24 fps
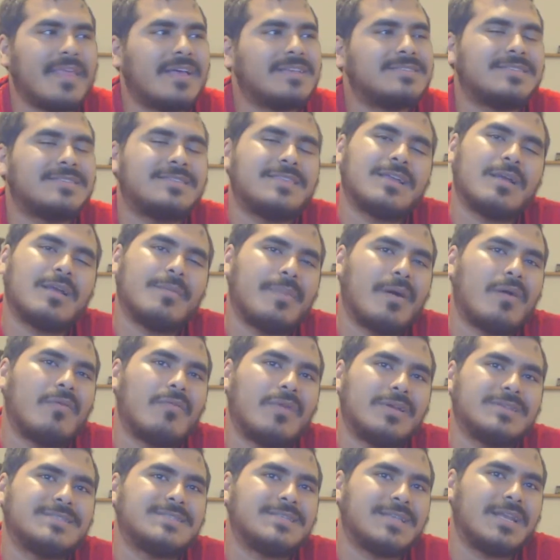And that's the thing
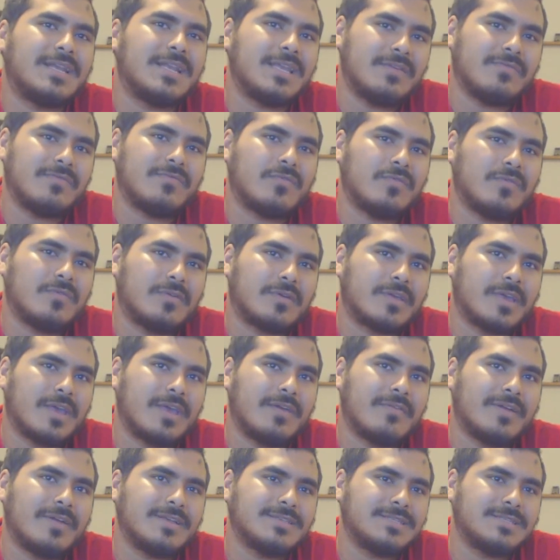about Resident Evil,
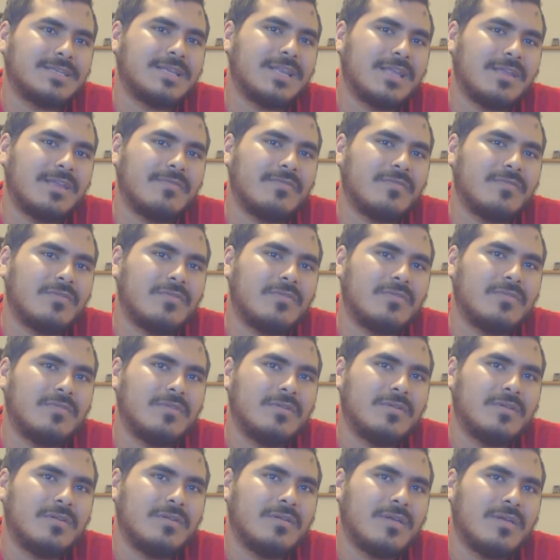okay? Resident Evil,
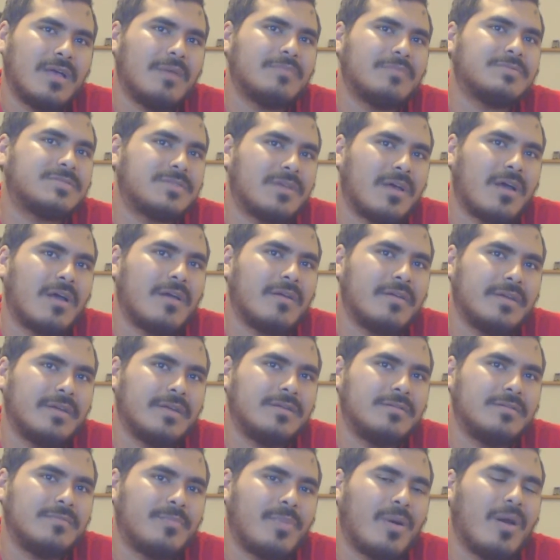I'm
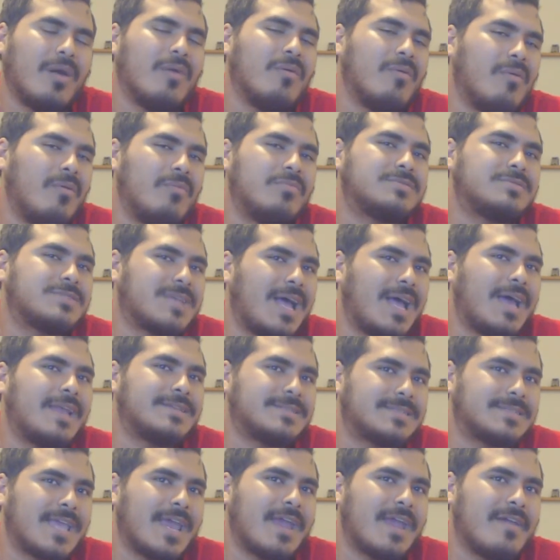sorry, part 1 was
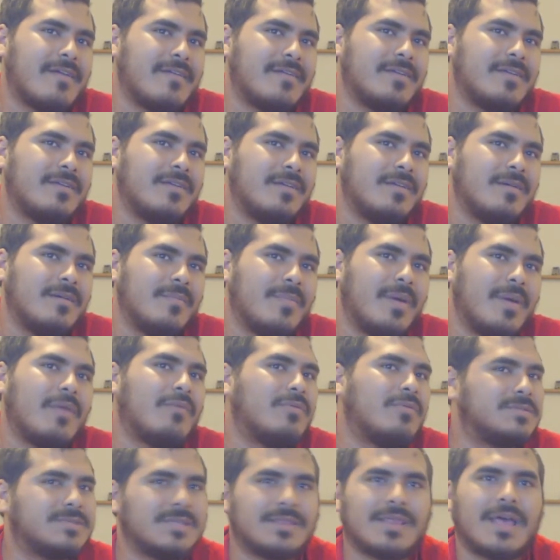kind of scary,
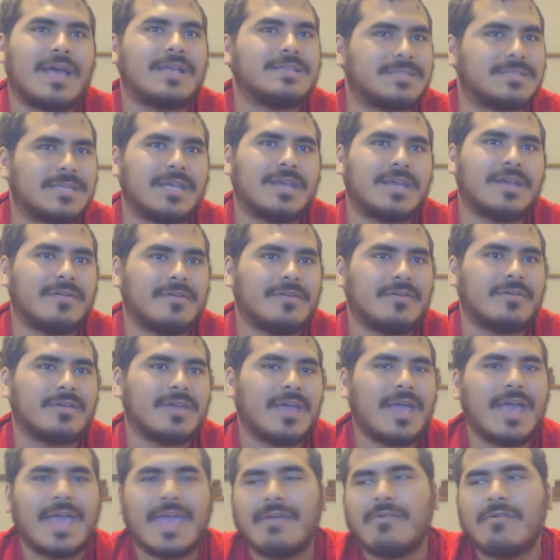but it wasn't that scary,
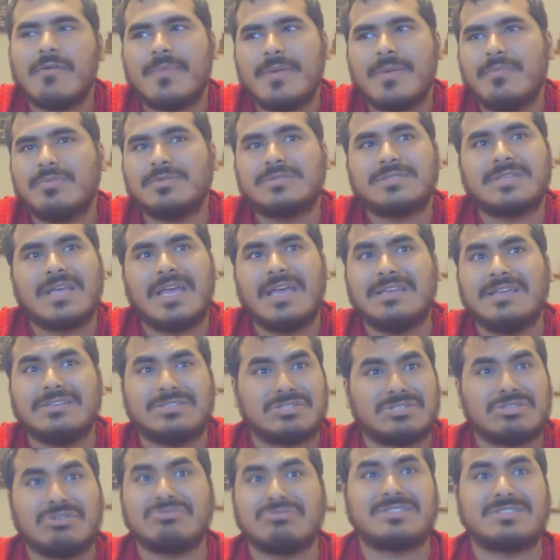okay? I hate when people say,
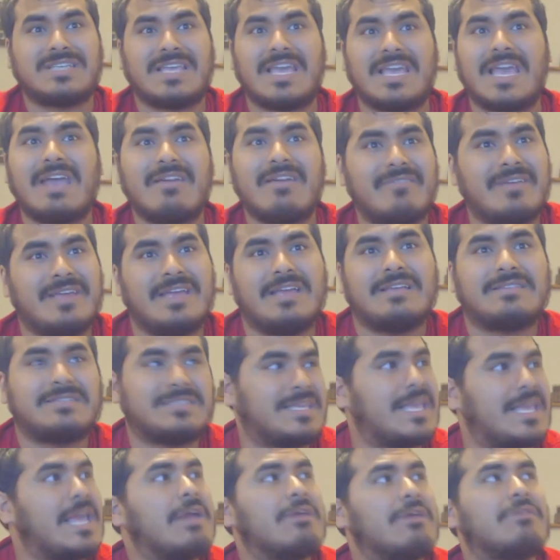it's so scary,
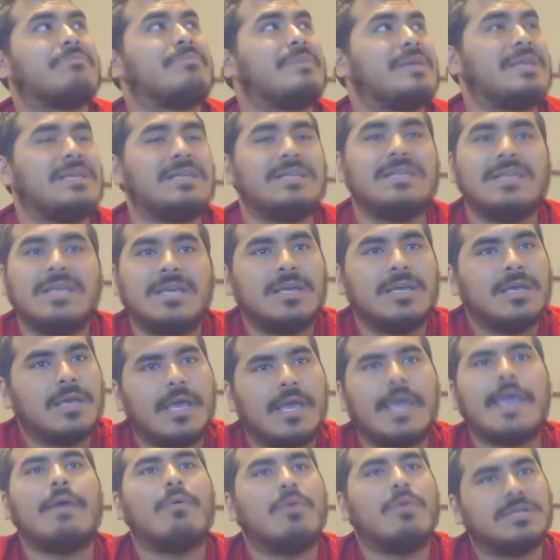it scared me.
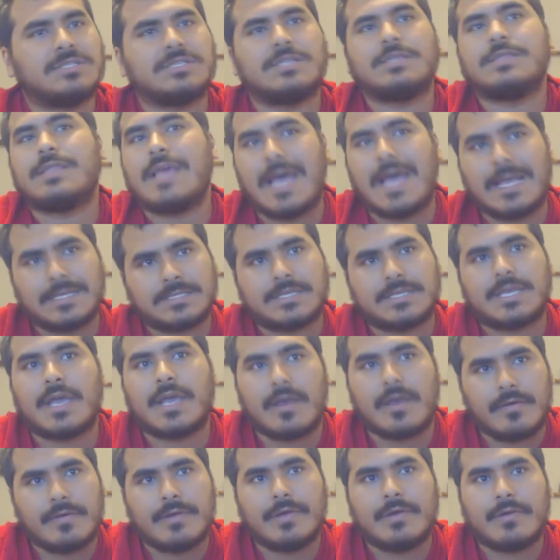It wasn't that
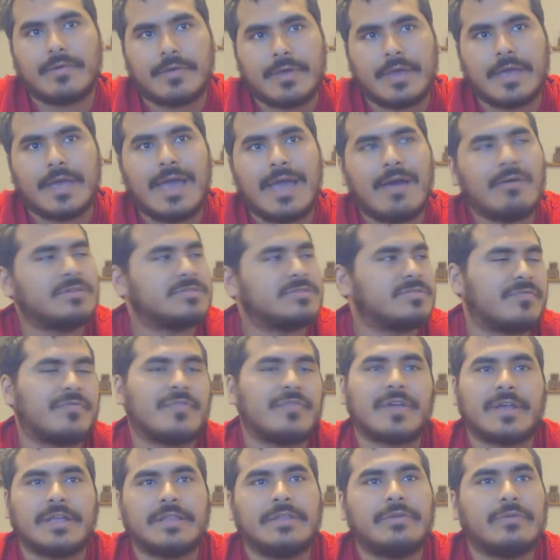scary, okay? I was a
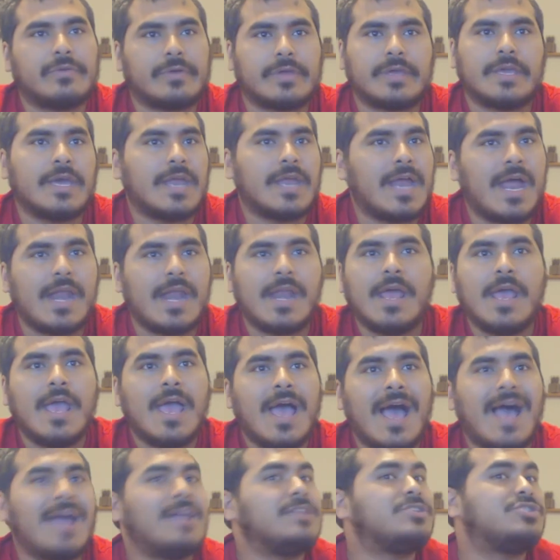freaking little kid.
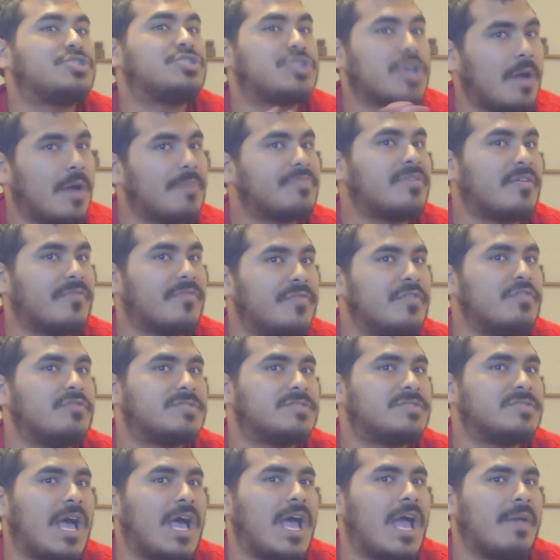I jumped a
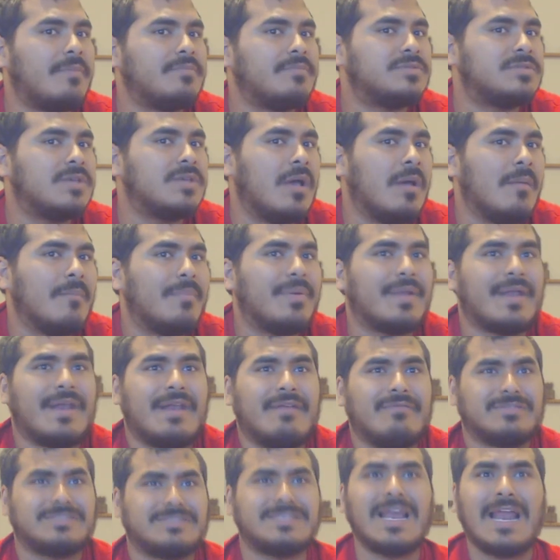few times, but
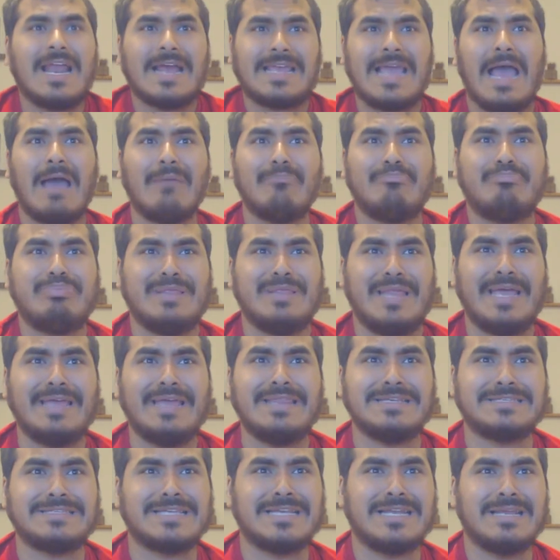I never said, I can't
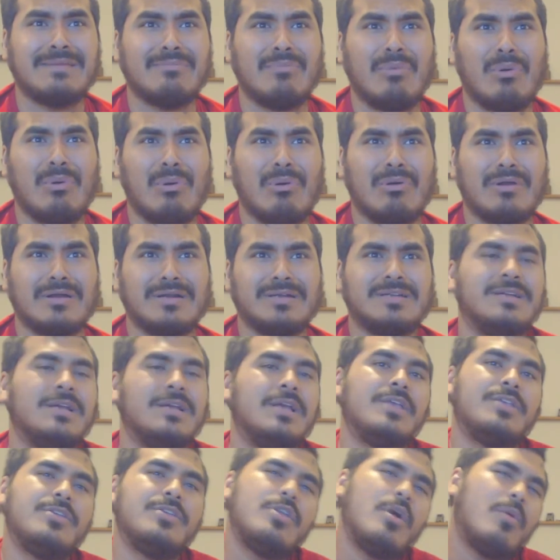play this anymore.
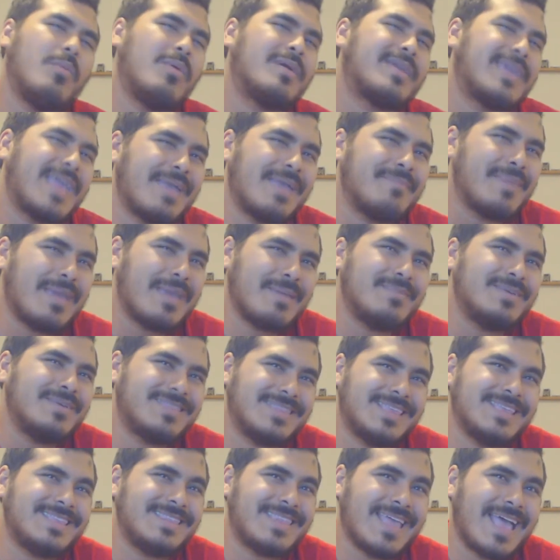You know what game made
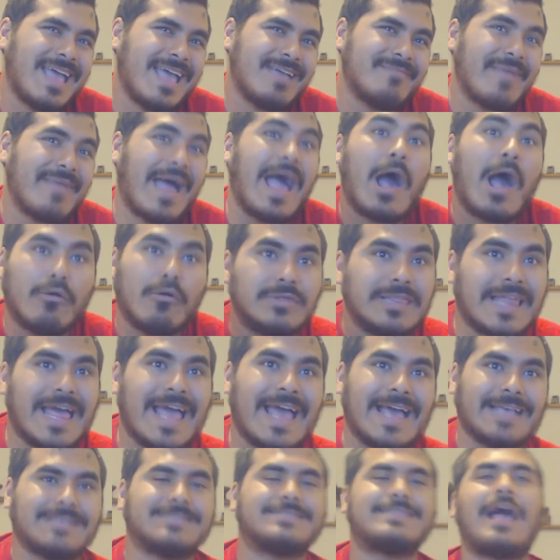me think that?
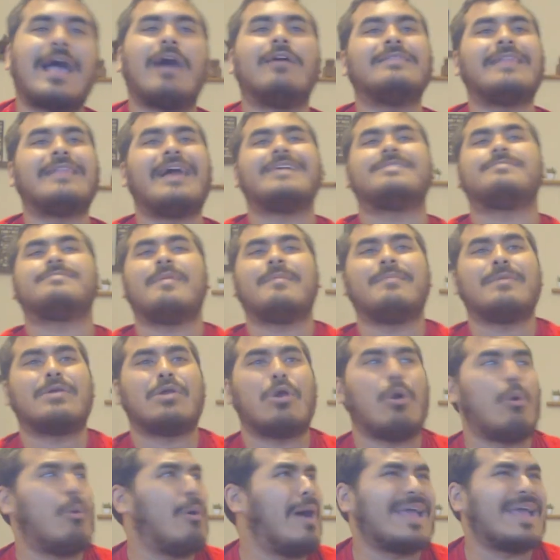Outlast. Outlast made
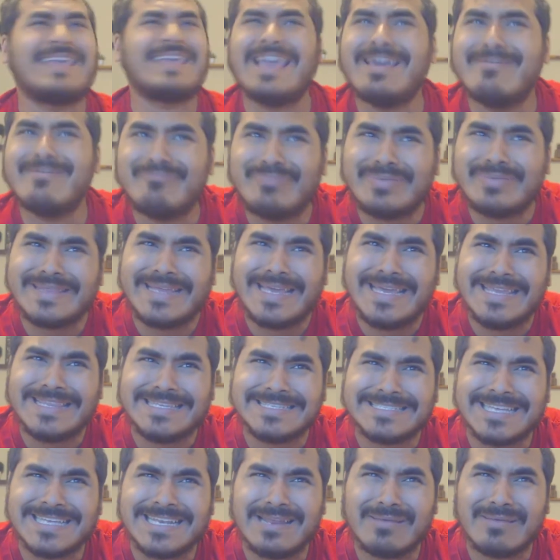me go, I can't
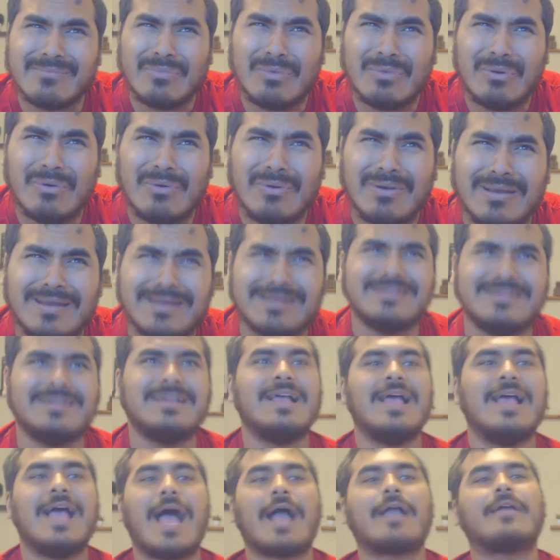play this anymore.
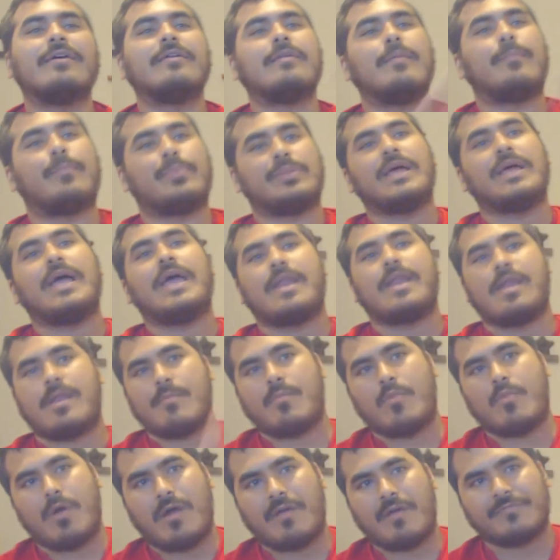I couldn't play it
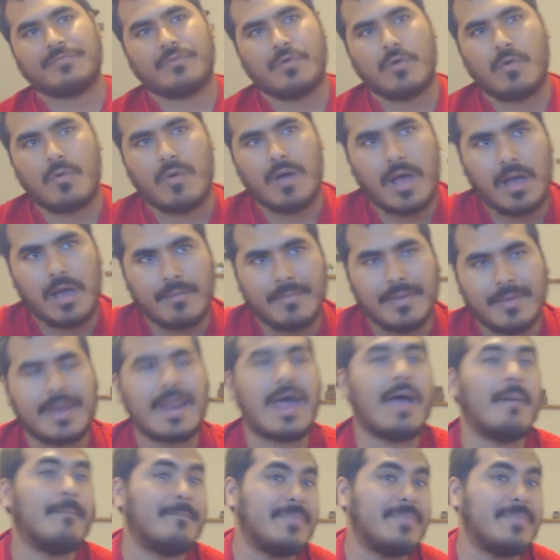anymore after a while, man.